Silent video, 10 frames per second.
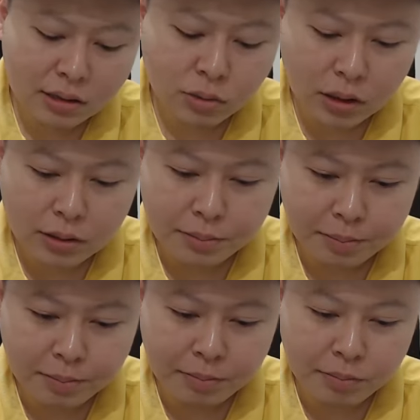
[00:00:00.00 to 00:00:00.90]
this one,
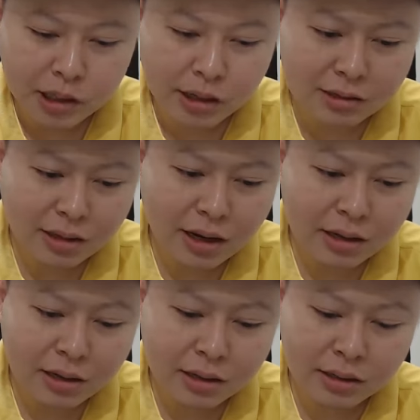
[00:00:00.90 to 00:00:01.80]
mm, but it's
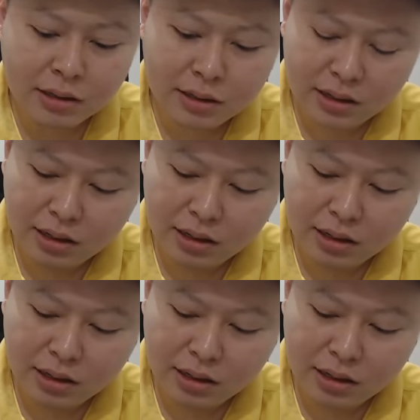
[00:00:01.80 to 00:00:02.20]
kinda